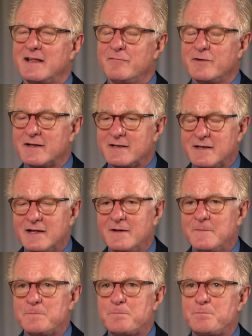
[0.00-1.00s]
even in
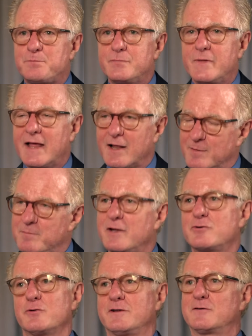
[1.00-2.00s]

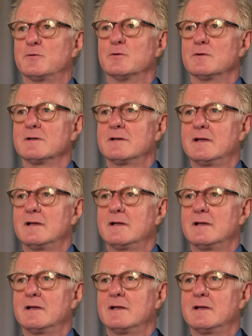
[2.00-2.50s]
elementary school.